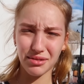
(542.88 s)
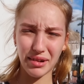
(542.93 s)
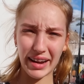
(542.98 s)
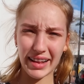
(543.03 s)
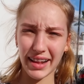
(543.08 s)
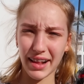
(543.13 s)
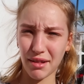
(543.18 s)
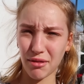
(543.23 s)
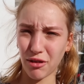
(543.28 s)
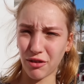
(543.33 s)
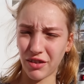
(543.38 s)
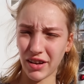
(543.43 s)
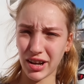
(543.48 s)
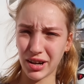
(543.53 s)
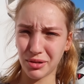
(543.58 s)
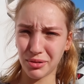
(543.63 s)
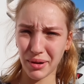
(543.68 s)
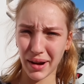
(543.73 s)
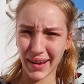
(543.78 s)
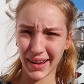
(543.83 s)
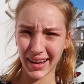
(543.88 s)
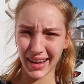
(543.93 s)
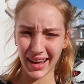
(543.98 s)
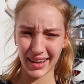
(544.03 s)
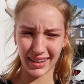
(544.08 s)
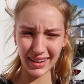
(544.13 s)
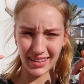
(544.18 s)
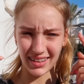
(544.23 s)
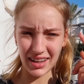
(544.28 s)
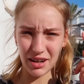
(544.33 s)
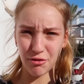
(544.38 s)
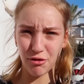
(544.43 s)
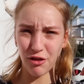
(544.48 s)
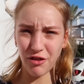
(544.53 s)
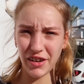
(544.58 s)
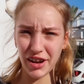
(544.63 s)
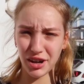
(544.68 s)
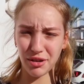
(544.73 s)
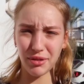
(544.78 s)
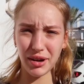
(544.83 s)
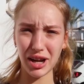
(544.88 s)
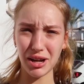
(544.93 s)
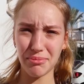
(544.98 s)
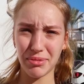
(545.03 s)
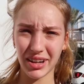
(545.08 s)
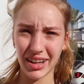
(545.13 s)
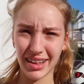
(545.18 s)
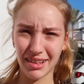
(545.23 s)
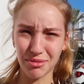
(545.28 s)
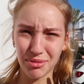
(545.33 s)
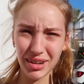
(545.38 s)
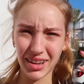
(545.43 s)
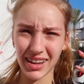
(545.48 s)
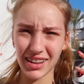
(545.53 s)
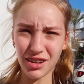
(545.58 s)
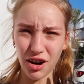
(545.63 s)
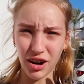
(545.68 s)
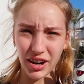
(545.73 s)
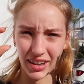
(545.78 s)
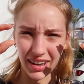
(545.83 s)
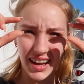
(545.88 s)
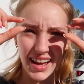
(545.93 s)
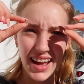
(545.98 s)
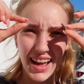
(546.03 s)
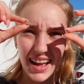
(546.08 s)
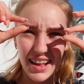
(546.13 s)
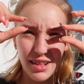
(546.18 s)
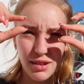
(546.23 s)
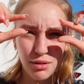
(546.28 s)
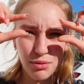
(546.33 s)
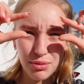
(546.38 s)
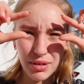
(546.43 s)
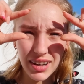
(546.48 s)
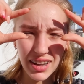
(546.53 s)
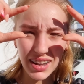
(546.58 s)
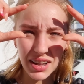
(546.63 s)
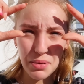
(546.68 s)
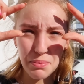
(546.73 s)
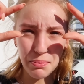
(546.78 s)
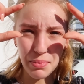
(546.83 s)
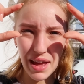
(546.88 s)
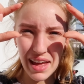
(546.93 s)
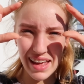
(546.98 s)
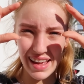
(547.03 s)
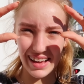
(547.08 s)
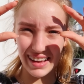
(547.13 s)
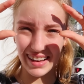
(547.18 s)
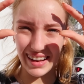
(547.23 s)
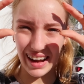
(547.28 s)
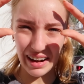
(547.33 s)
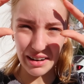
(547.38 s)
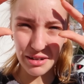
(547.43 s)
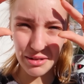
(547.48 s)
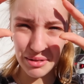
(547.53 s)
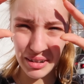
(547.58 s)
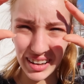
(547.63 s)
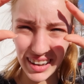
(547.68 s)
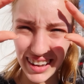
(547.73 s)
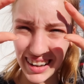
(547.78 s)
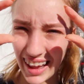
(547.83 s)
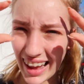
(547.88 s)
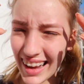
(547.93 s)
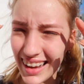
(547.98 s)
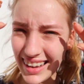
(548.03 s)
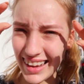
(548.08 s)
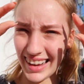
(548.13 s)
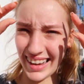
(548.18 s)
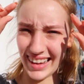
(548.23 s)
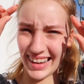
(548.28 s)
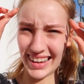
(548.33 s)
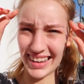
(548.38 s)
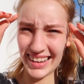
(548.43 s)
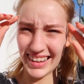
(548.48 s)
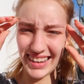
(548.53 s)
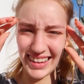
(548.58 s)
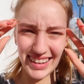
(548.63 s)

redness will fade away and the tint will fade away, but it's really dark. It's really big. I don't really like it. They're